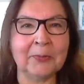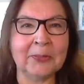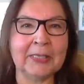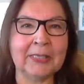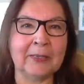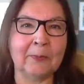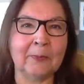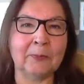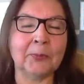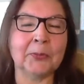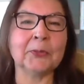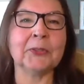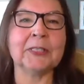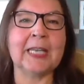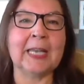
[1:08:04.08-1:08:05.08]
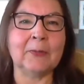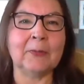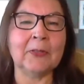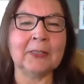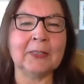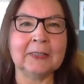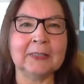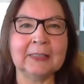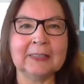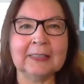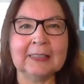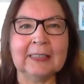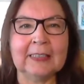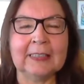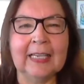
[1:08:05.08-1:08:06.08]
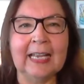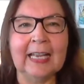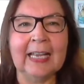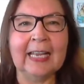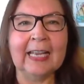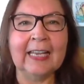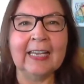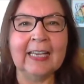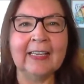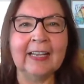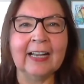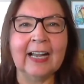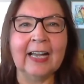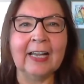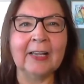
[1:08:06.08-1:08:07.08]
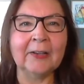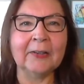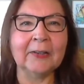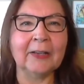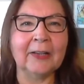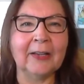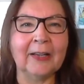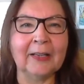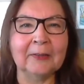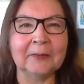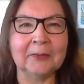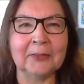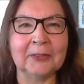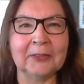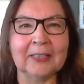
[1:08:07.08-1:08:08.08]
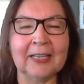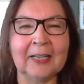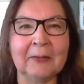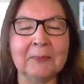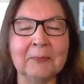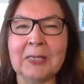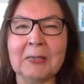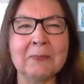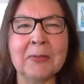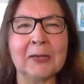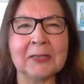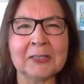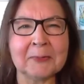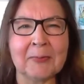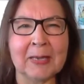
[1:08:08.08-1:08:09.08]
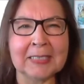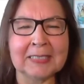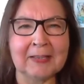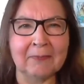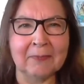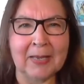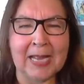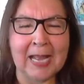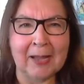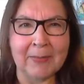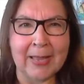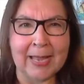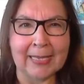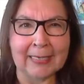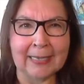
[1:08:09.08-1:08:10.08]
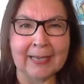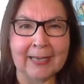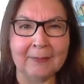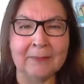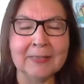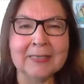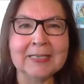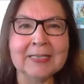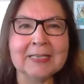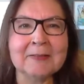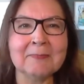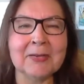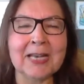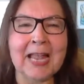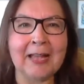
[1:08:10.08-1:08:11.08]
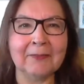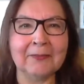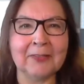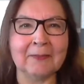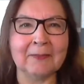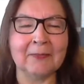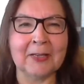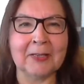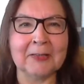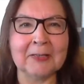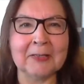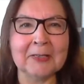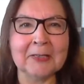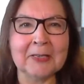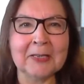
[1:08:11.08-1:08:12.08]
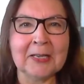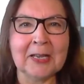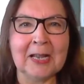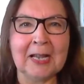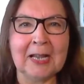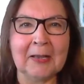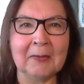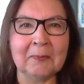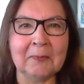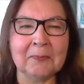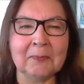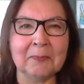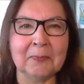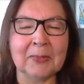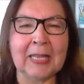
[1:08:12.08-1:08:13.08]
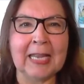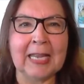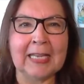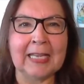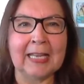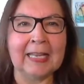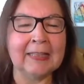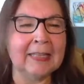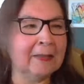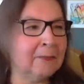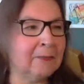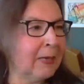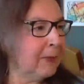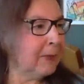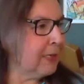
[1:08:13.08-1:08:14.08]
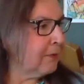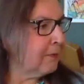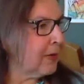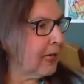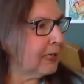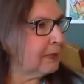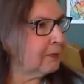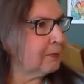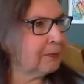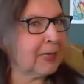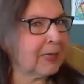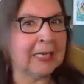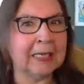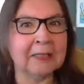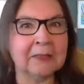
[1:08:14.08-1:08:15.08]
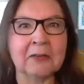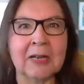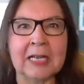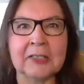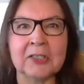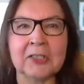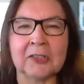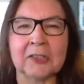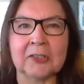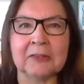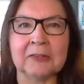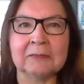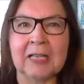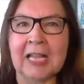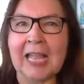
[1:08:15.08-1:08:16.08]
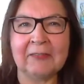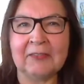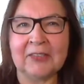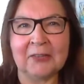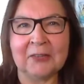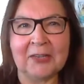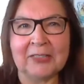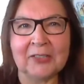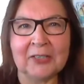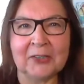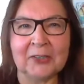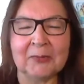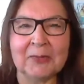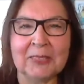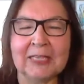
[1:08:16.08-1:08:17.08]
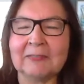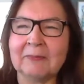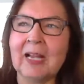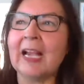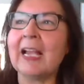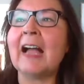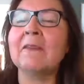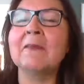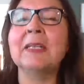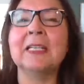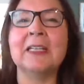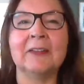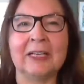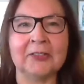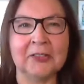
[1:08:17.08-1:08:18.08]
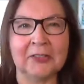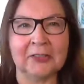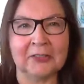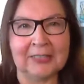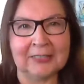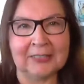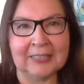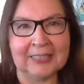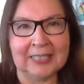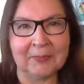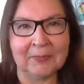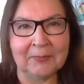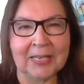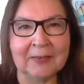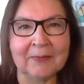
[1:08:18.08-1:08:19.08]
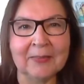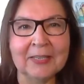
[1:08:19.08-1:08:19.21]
in a pool table, and I will embarrass myself by how bad I am, but have some fun playing, and then maybe invite my grandchildren. I have no grandchildren, but I have many grandchildren at the same time,